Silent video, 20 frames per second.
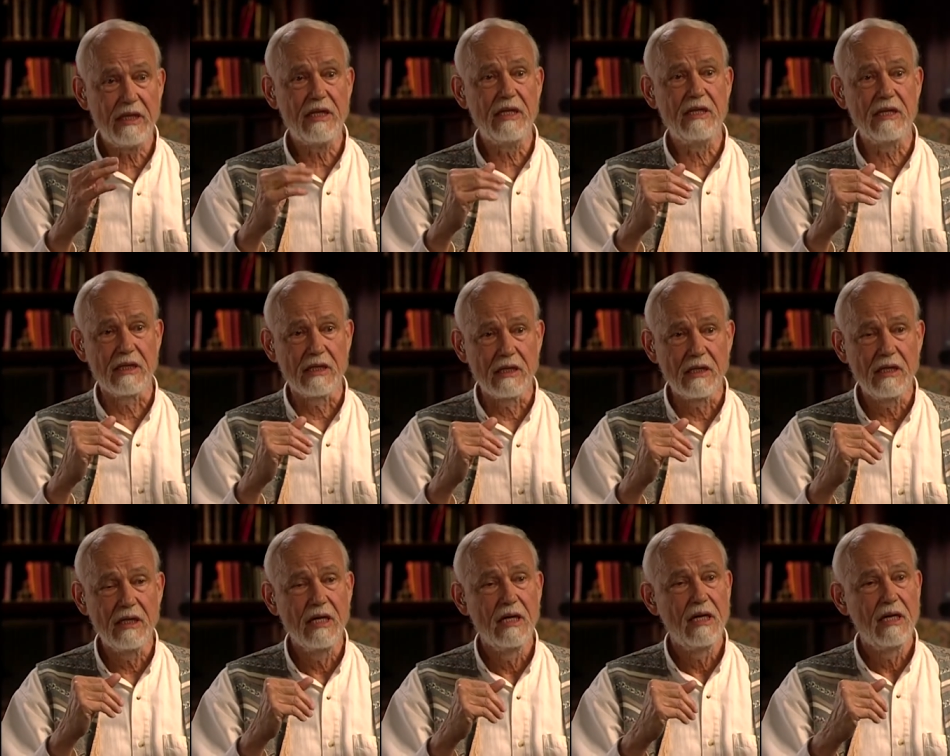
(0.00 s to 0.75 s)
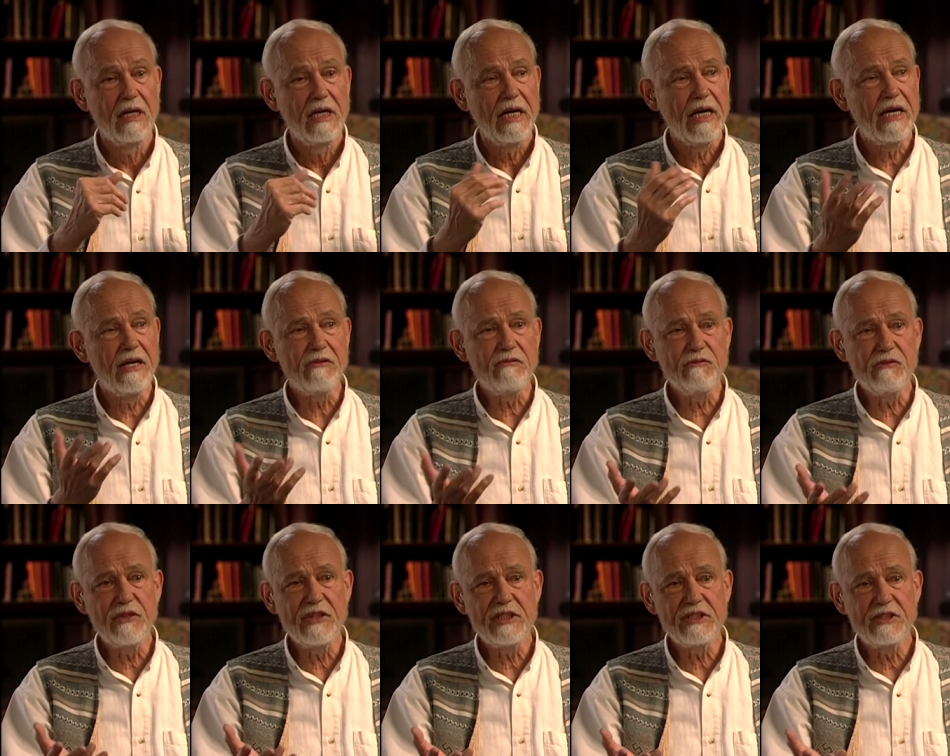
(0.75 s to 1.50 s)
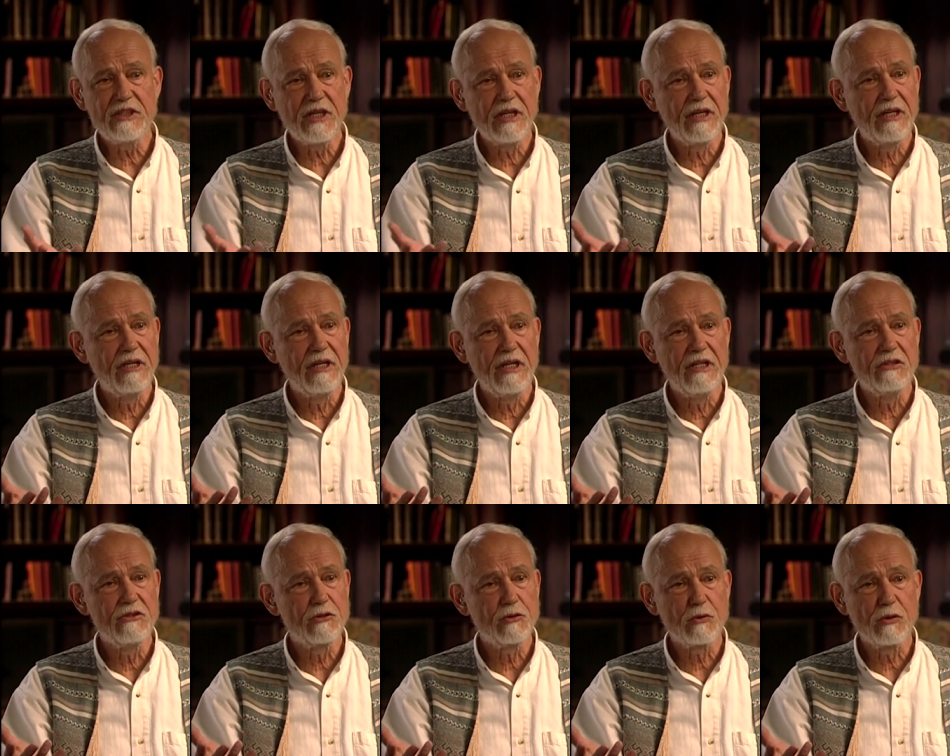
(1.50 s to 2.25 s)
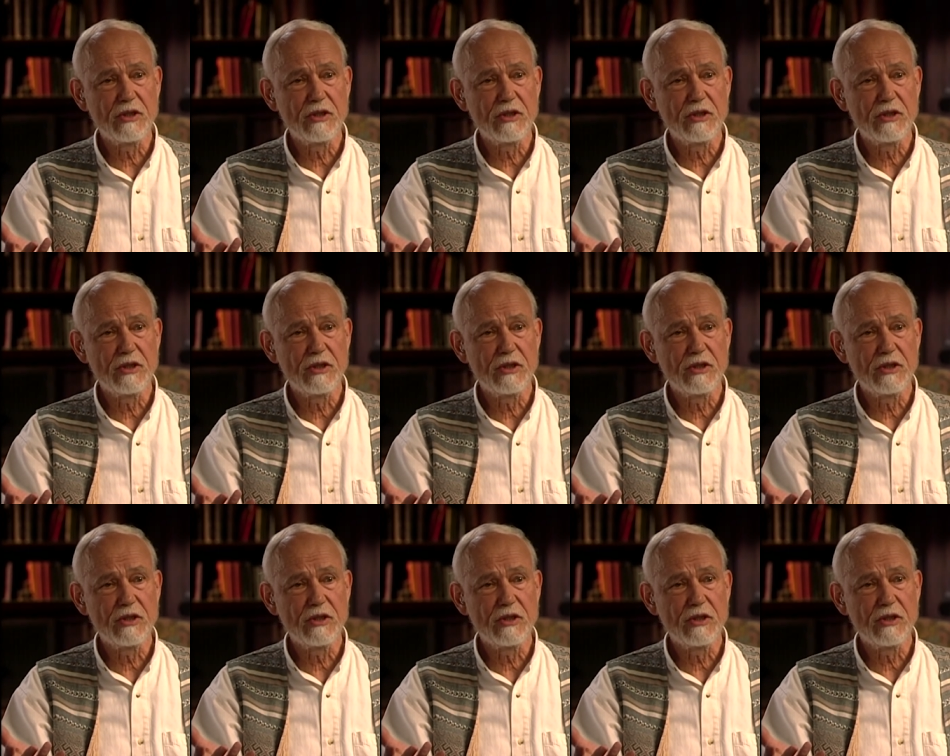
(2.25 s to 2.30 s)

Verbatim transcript: in. Every Chinese